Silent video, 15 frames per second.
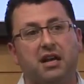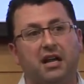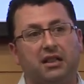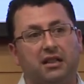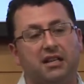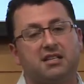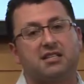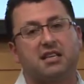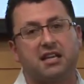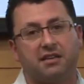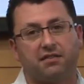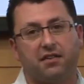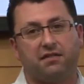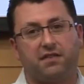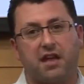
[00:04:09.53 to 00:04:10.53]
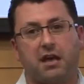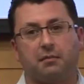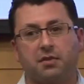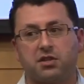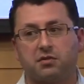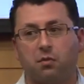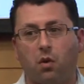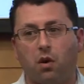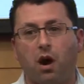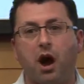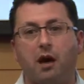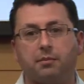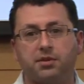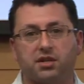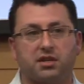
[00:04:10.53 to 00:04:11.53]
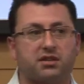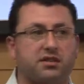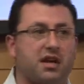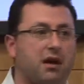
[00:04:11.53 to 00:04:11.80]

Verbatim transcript: At least give the families more options.